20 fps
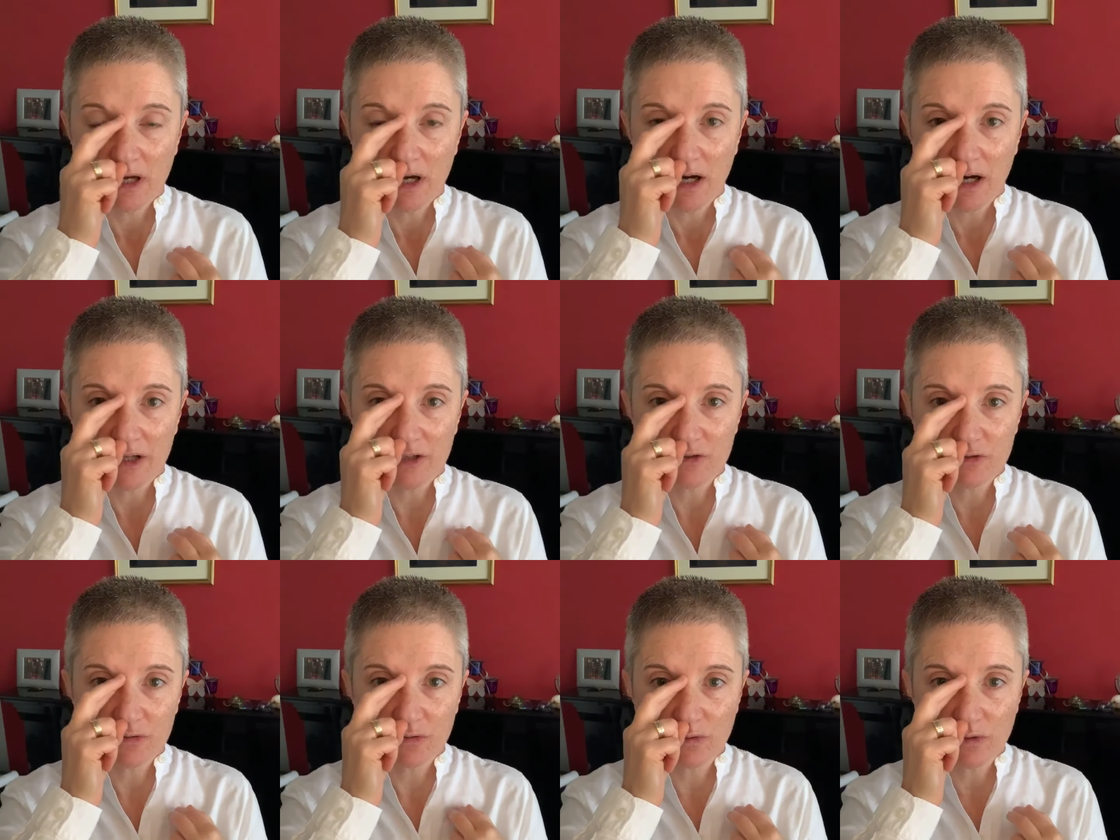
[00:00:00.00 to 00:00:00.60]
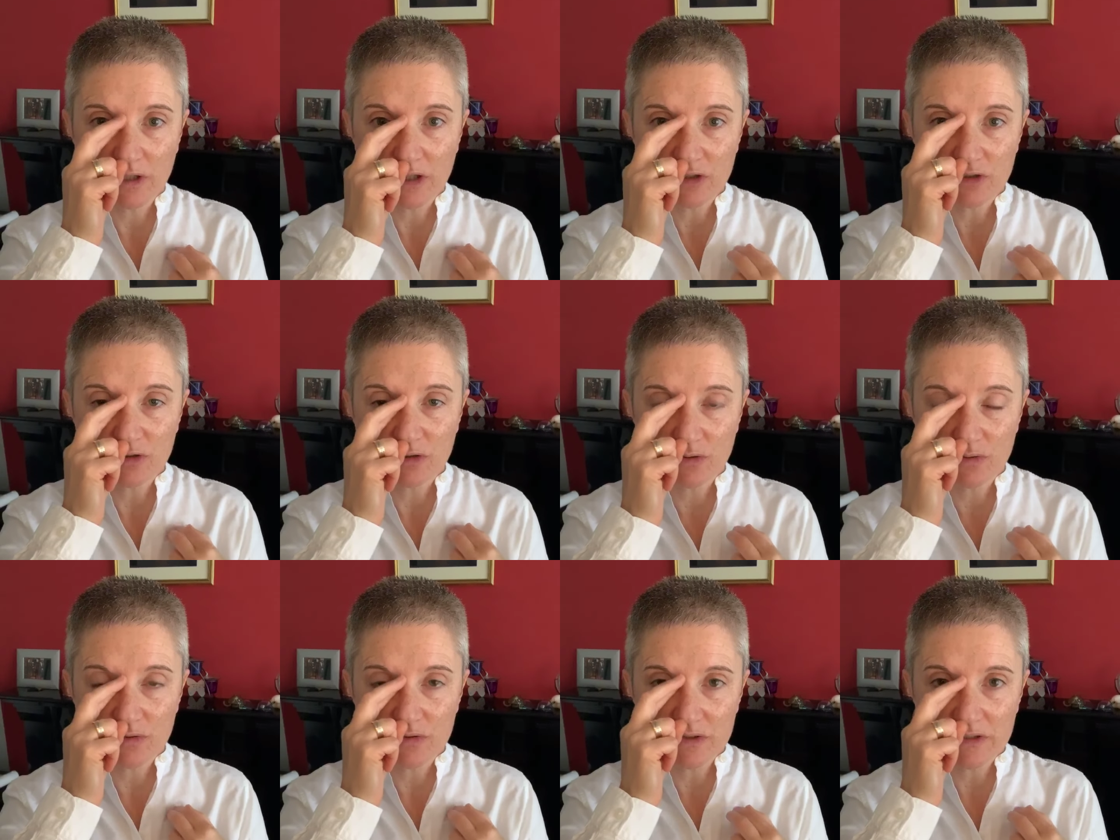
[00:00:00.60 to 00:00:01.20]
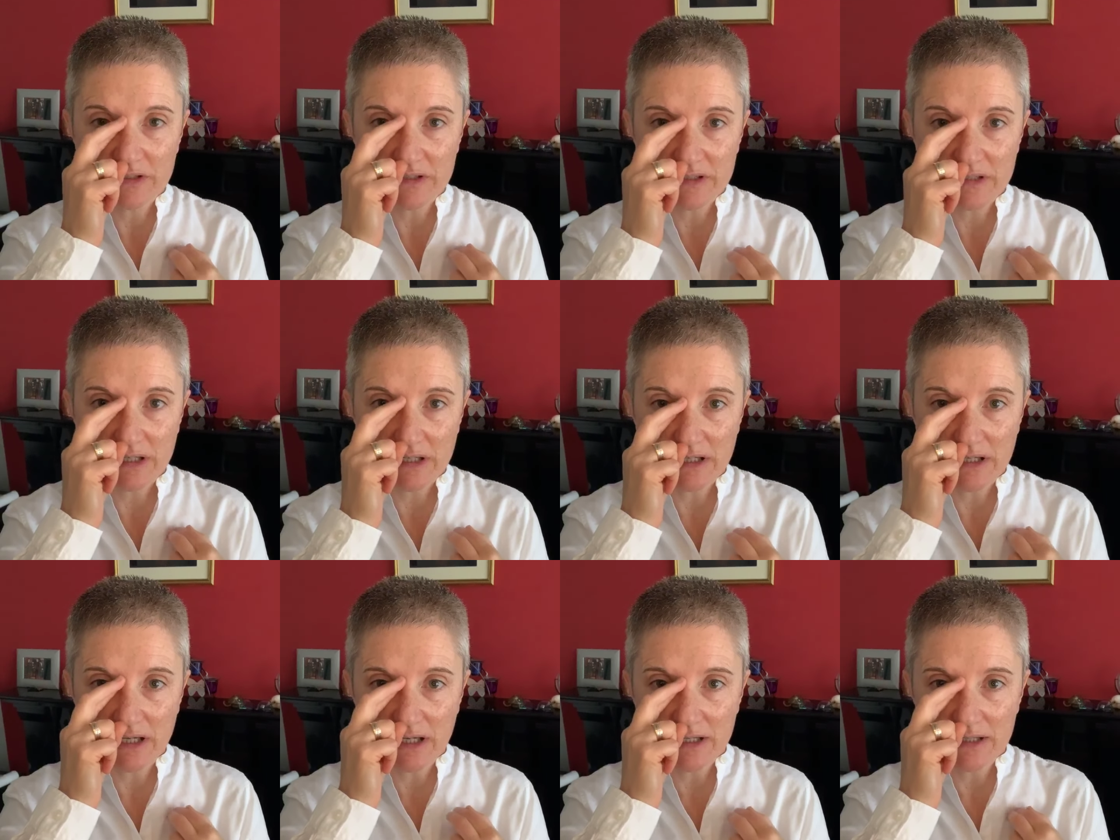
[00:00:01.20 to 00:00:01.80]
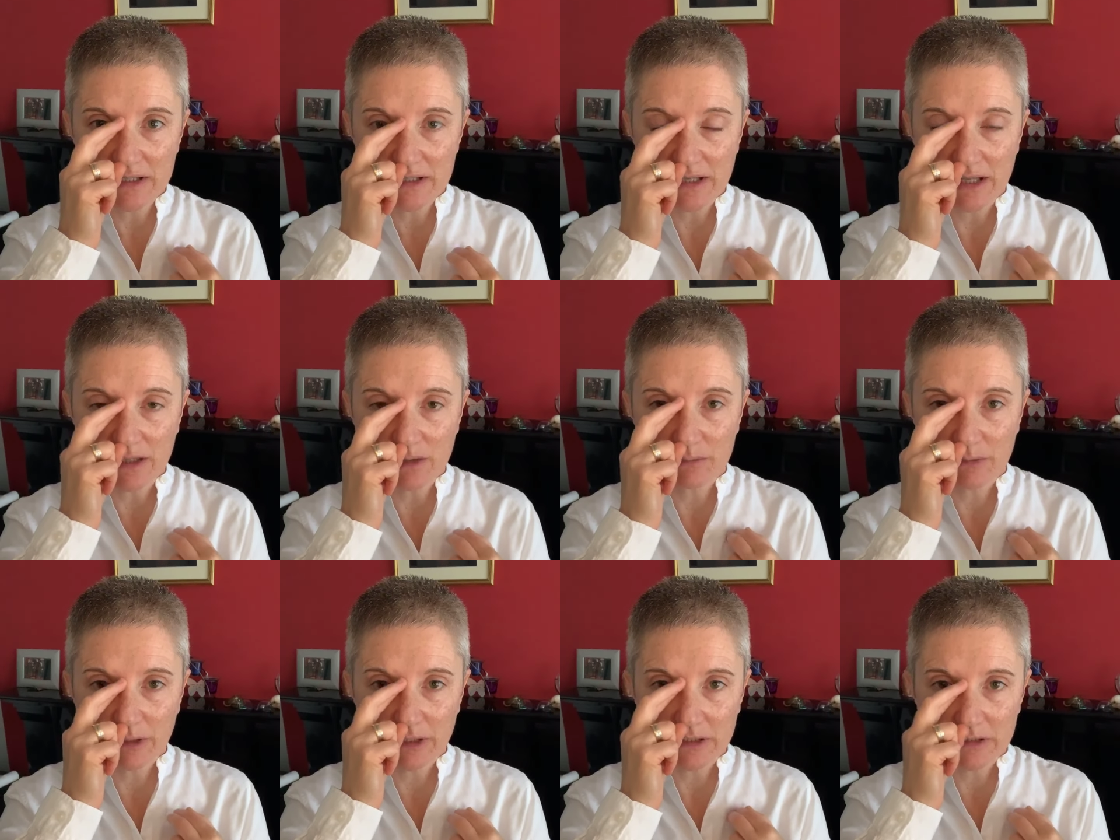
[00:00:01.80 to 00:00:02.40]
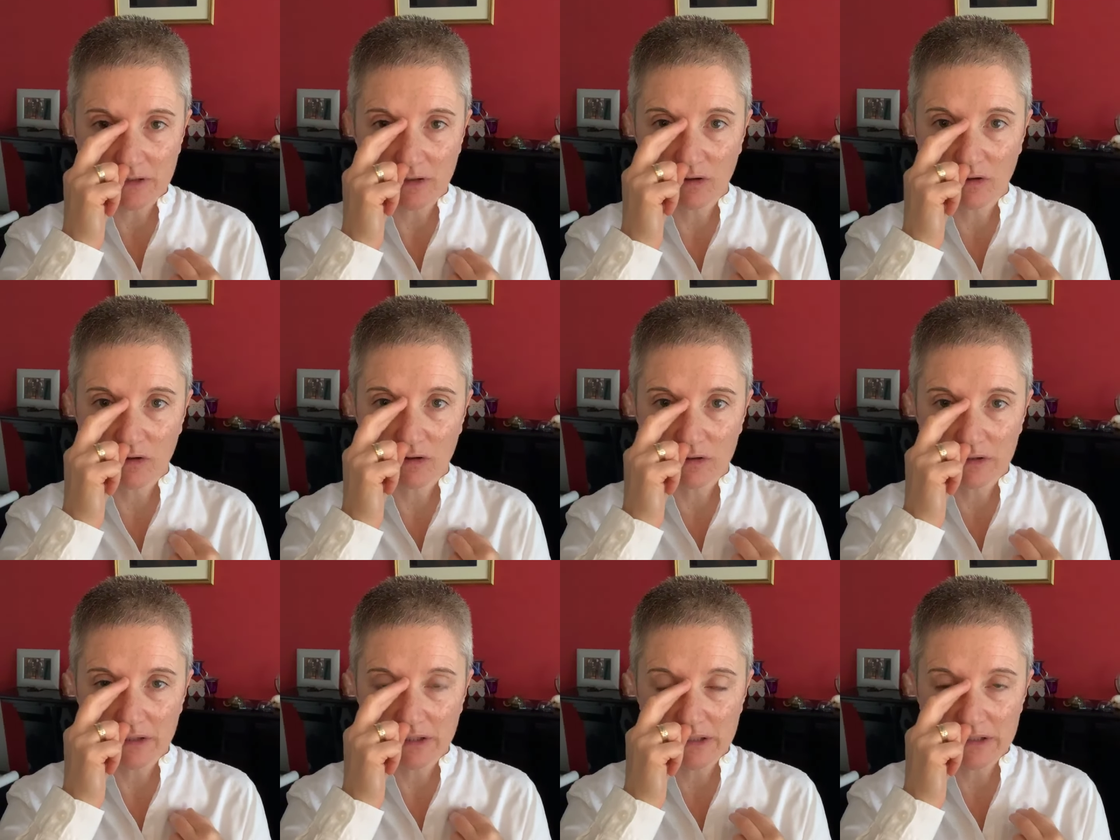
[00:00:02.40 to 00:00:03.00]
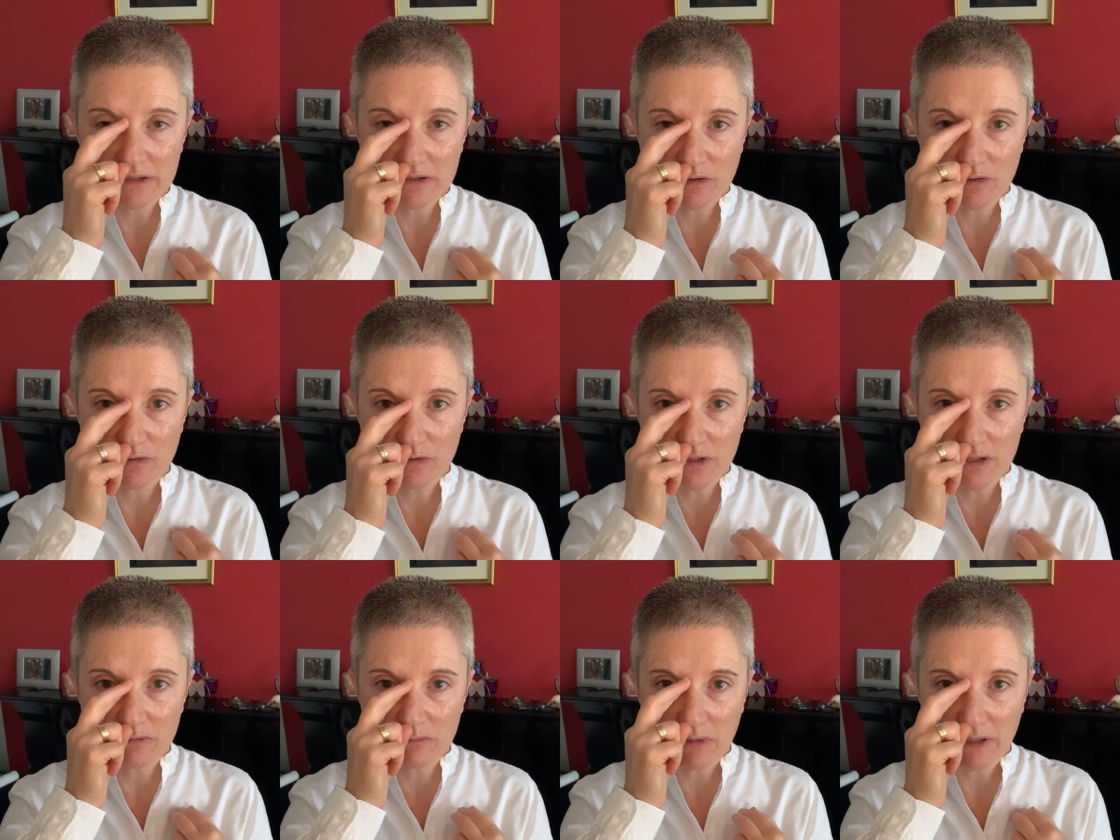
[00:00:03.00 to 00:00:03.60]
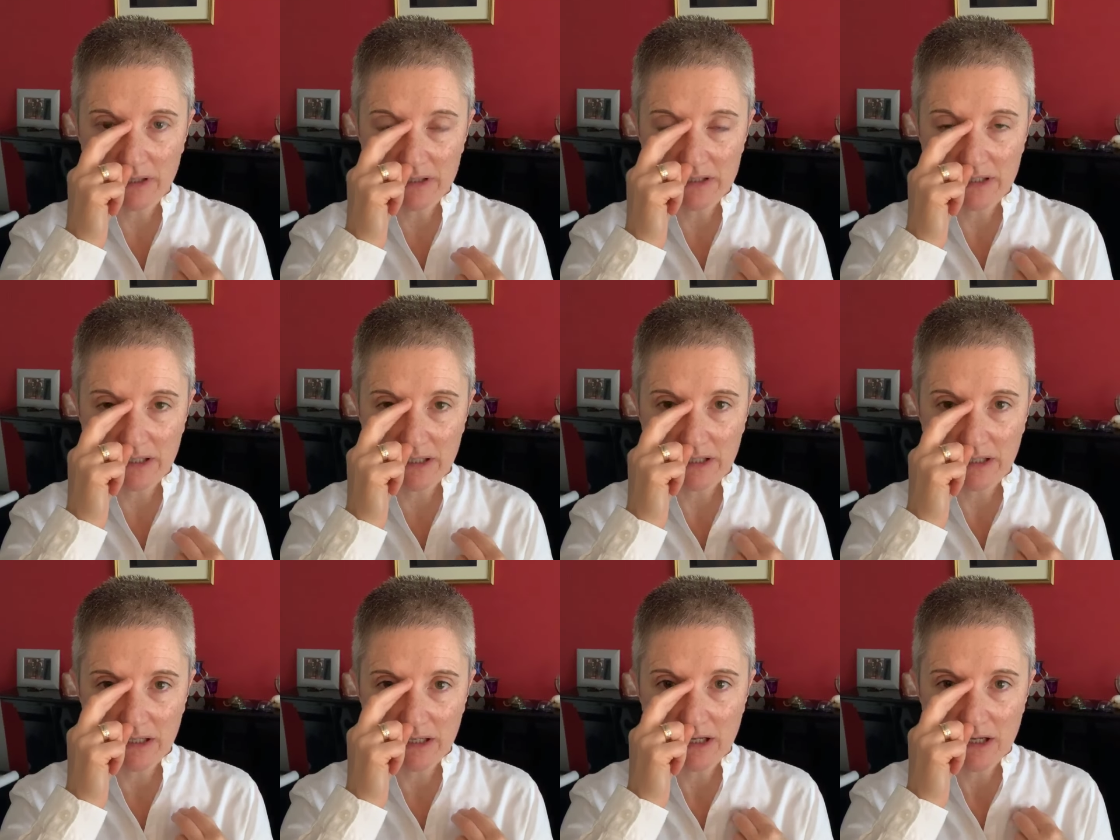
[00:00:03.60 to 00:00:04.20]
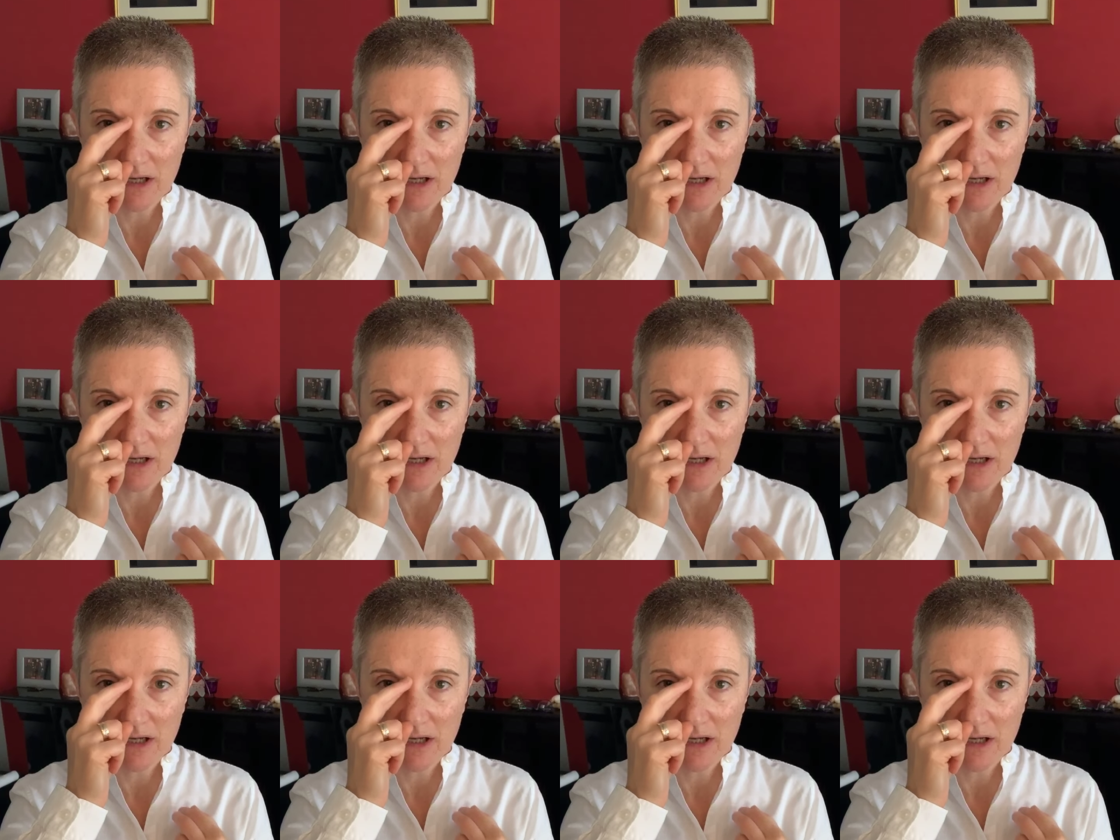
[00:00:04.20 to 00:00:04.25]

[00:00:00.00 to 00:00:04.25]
I truly choose to see and celebrate all that is good in my day